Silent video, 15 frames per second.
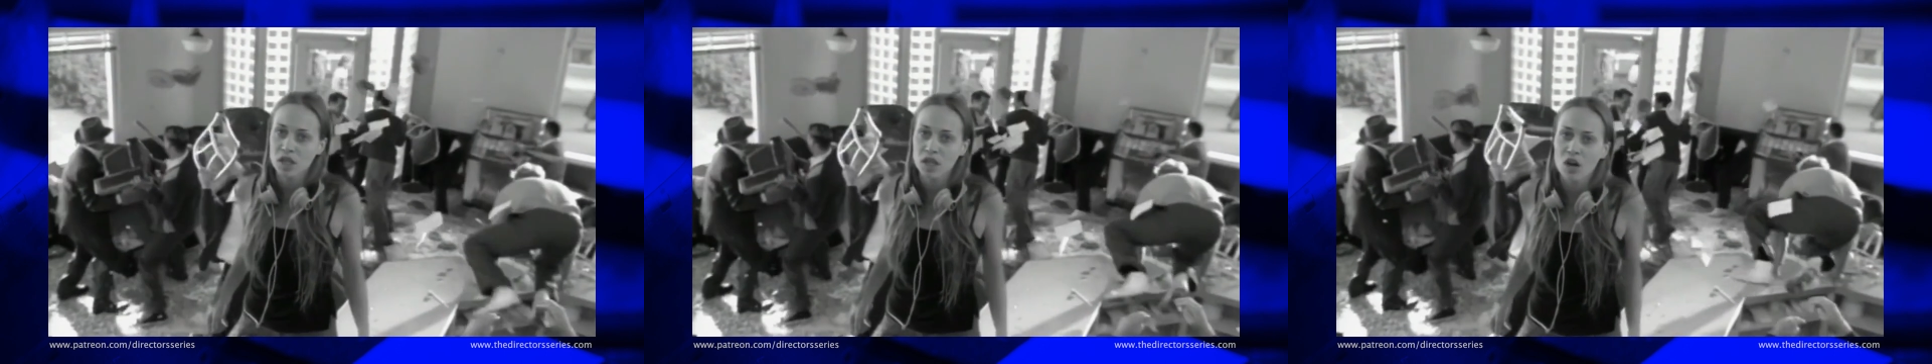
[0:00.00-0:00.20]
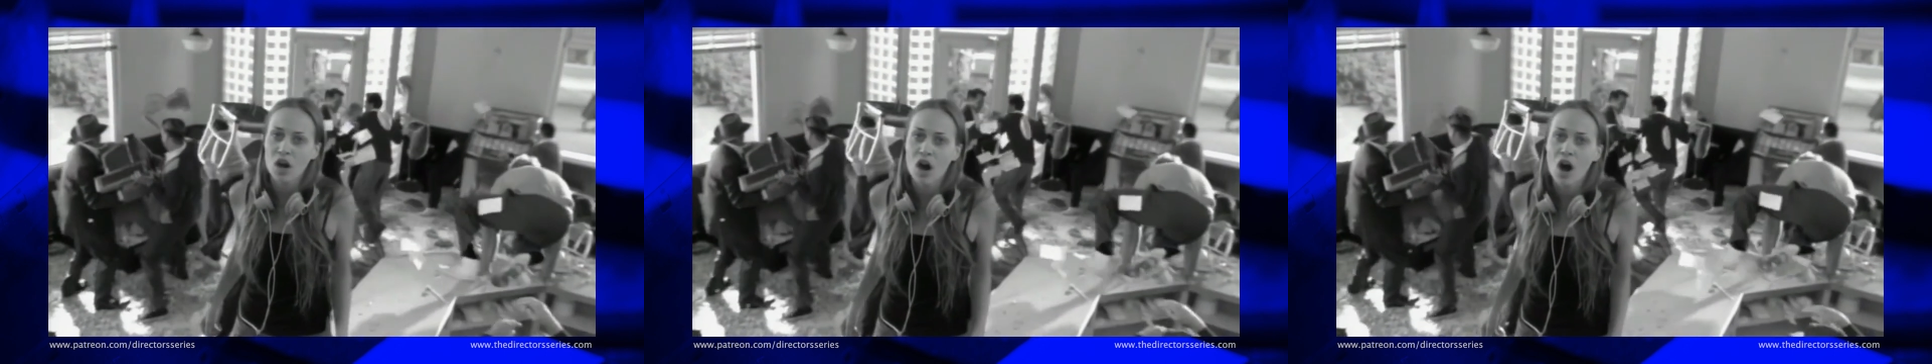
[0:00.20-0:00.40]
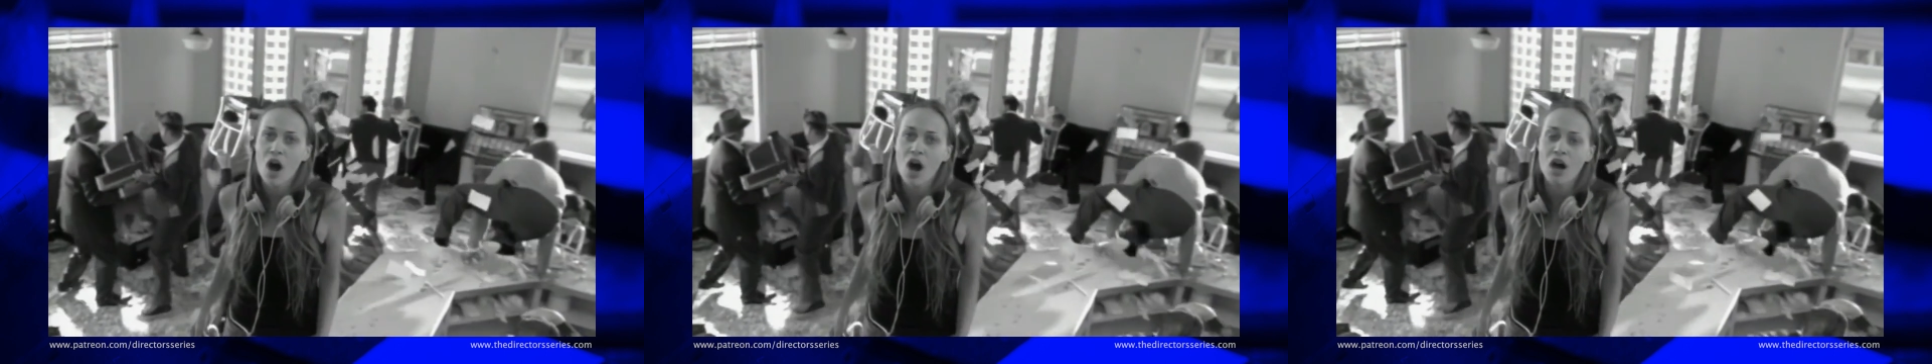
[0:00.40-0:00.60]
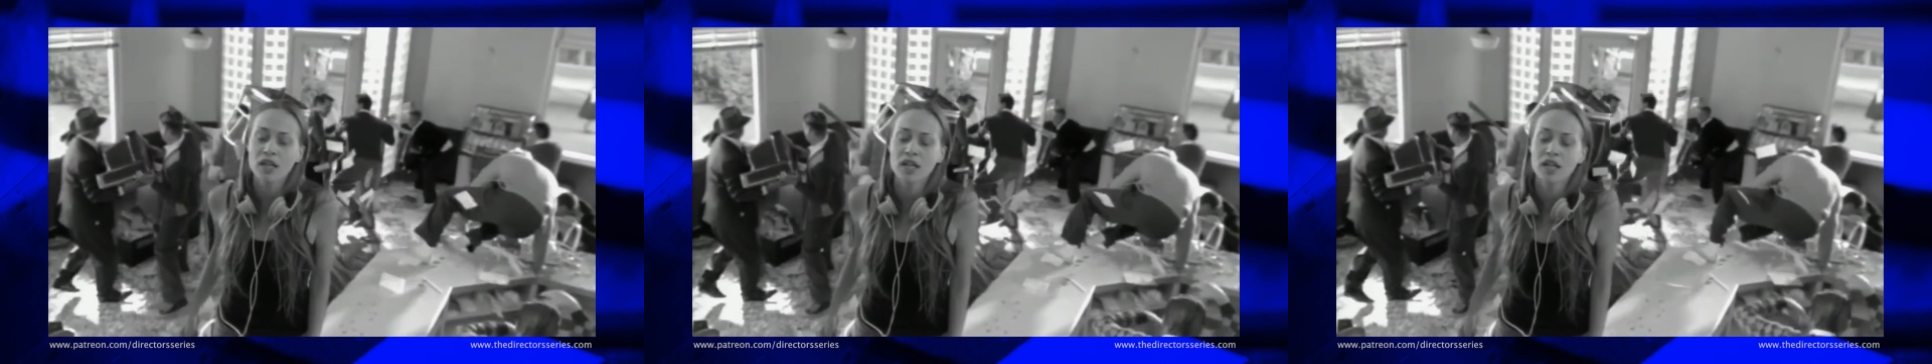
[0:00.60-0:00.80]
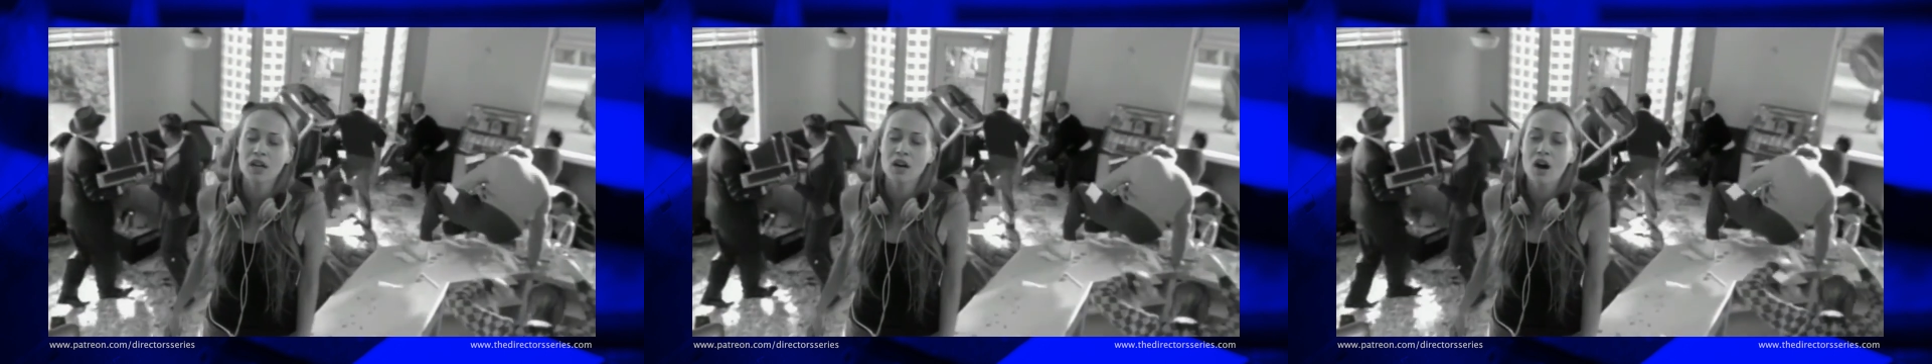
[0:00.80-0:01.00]
rigging and
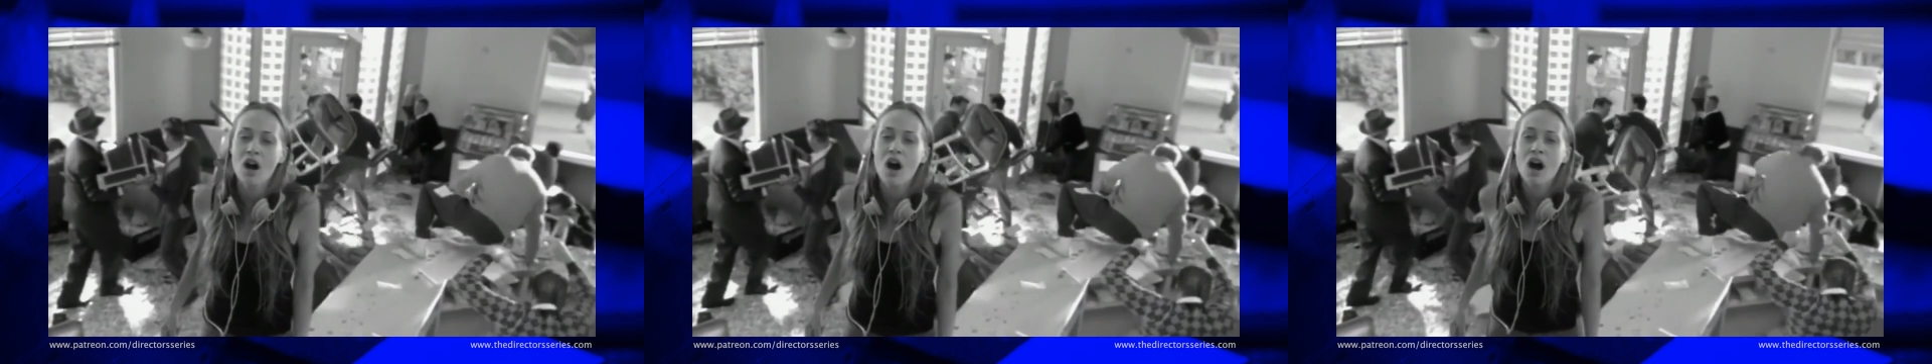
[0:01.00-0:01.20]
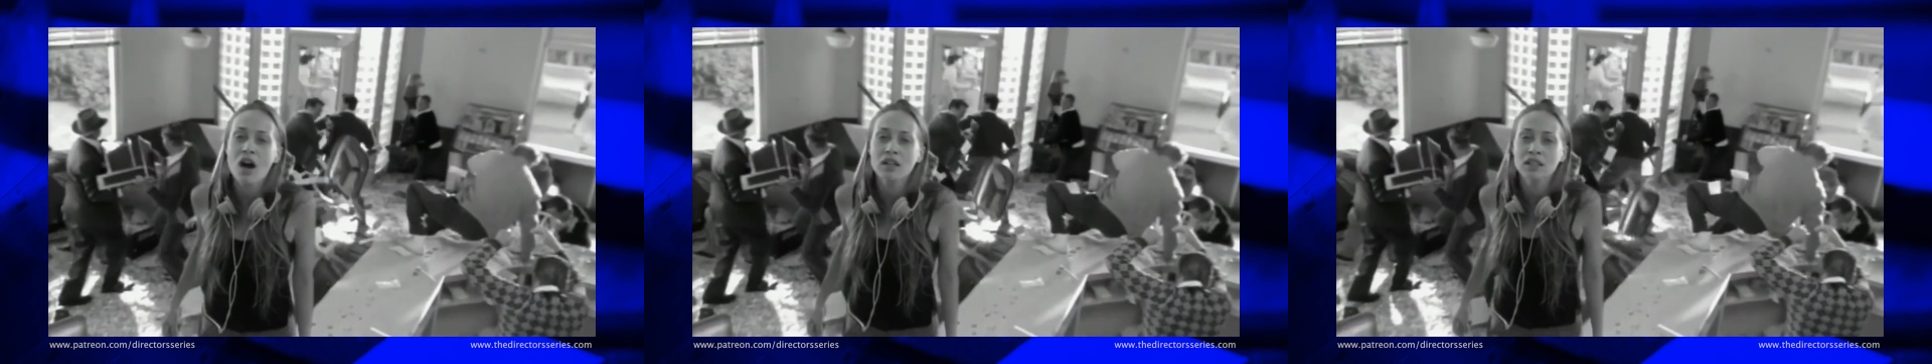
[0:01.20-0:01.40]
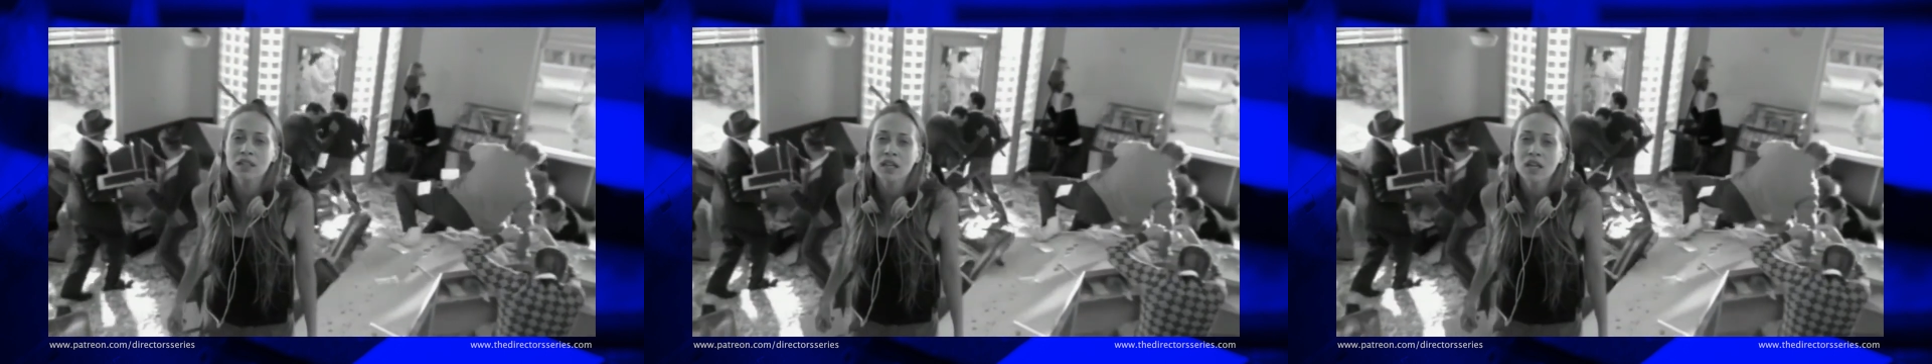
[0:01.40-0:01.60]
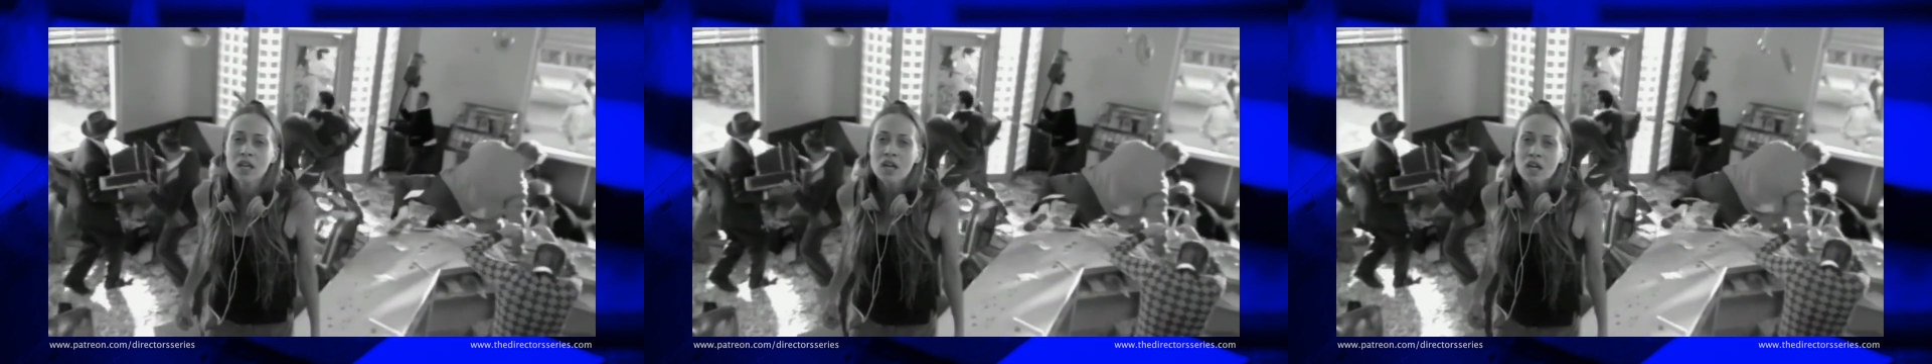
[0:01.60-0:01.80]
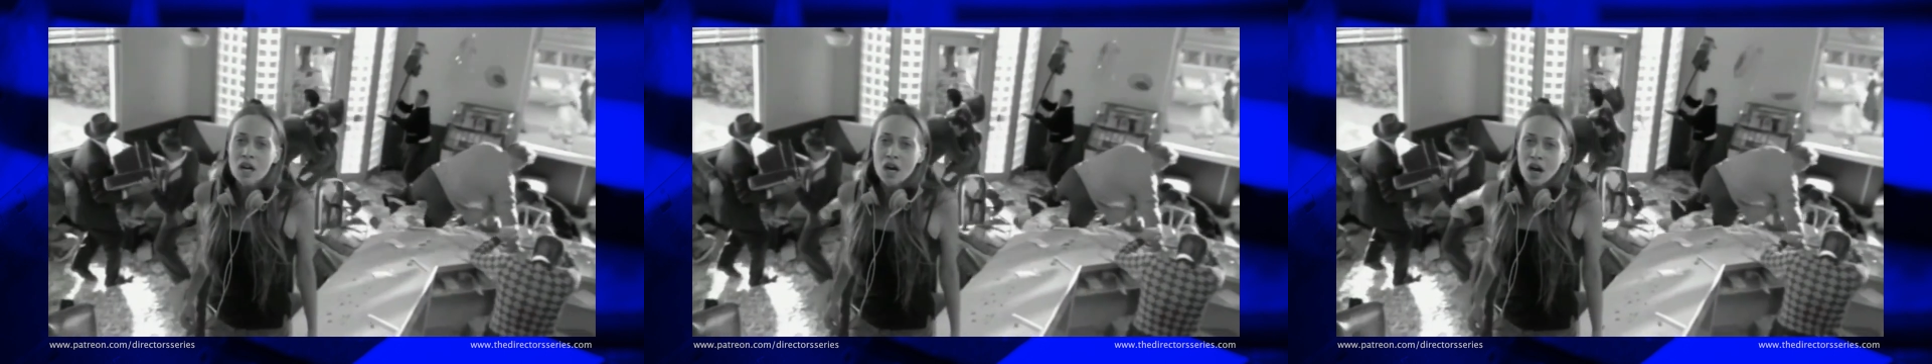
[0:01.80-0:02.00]
blocking required to
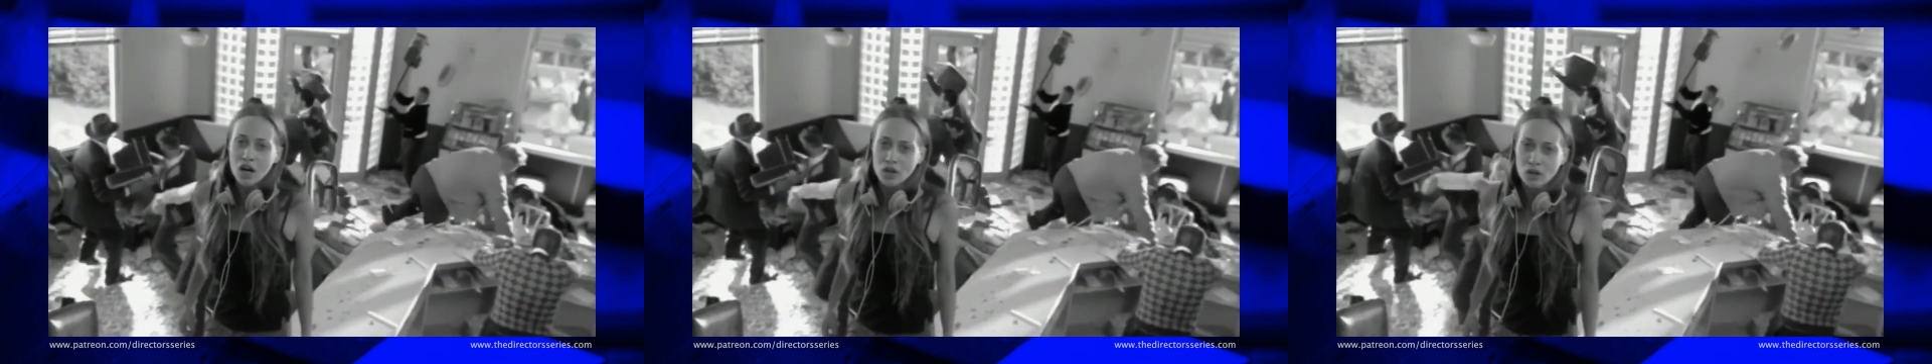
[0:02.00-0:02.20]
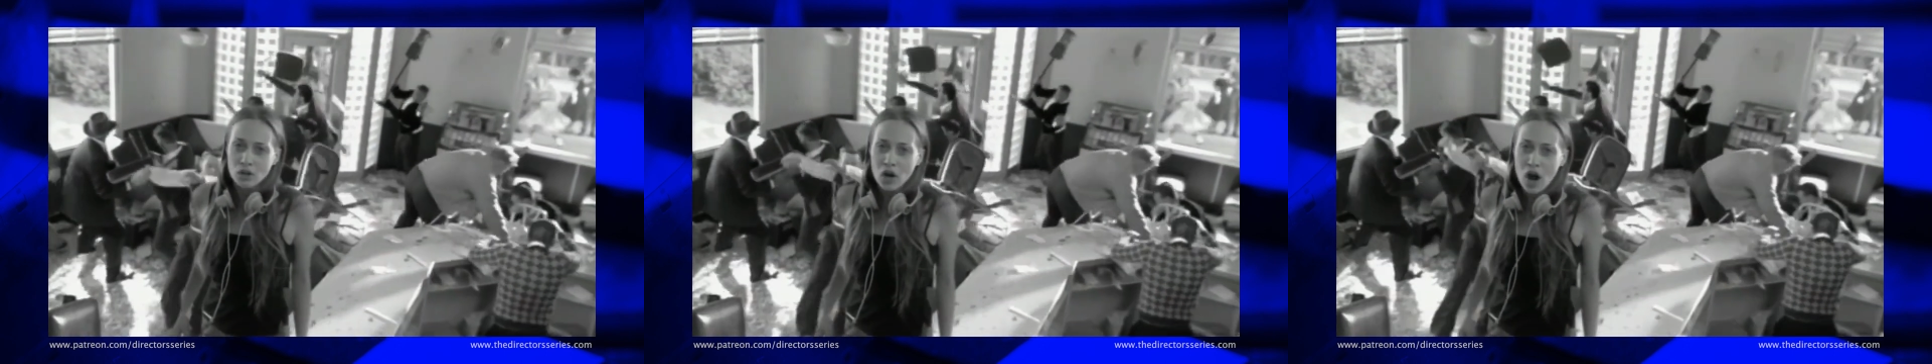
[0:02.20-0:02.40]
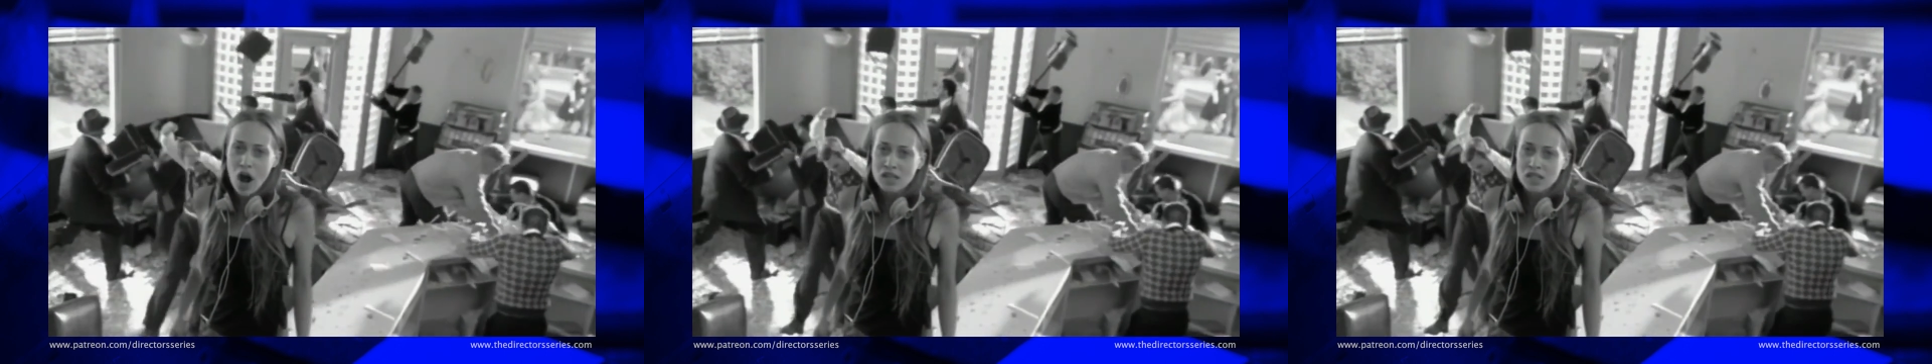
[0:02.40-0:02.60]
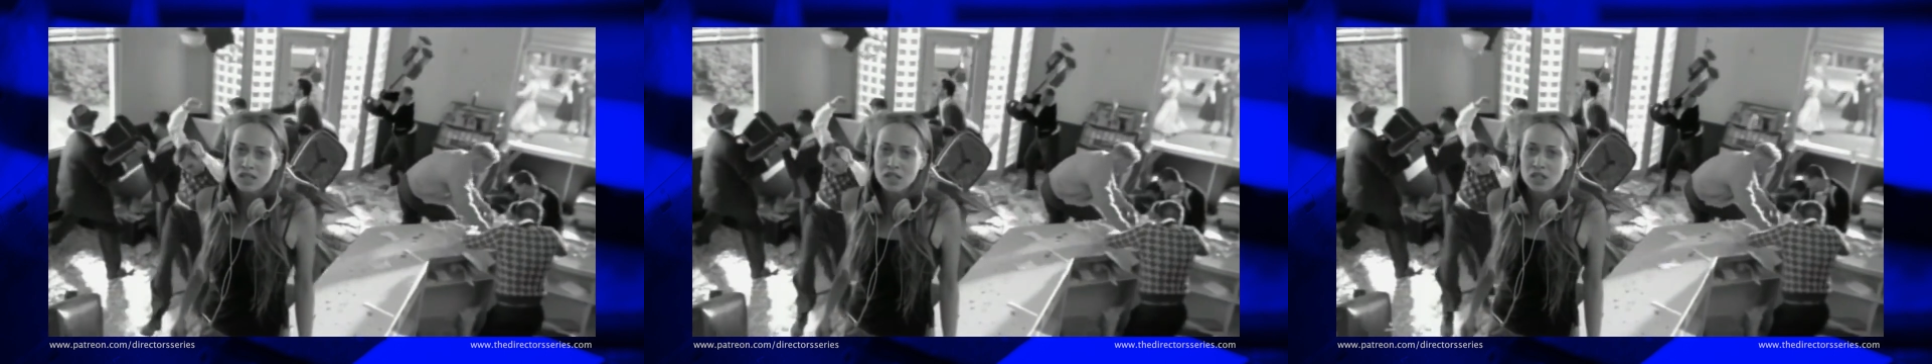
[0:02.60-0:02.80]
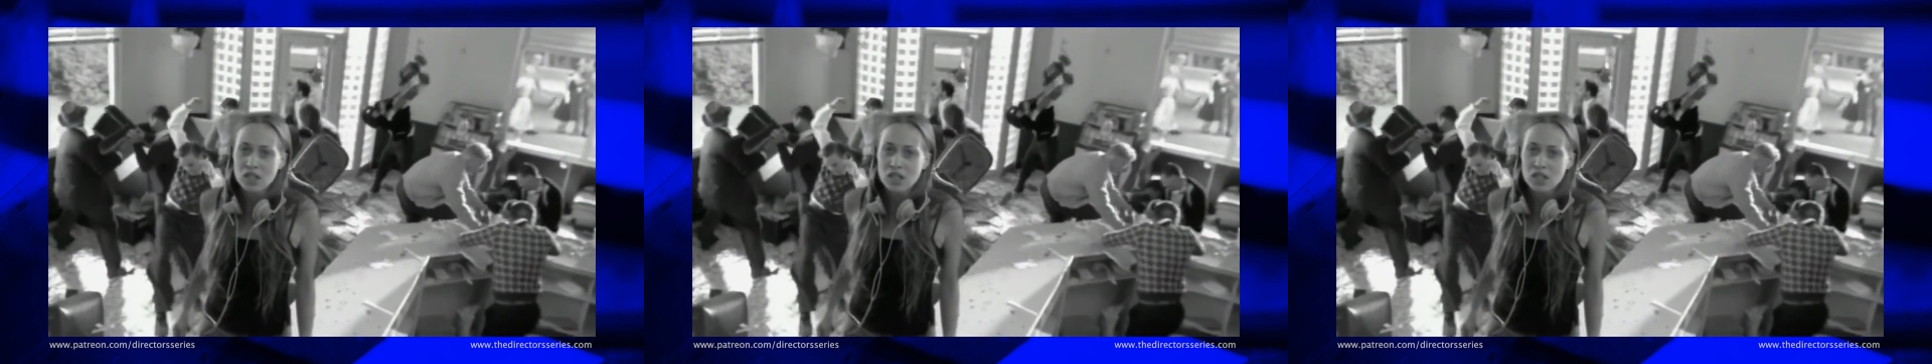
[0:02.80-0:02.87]
achieve such shots.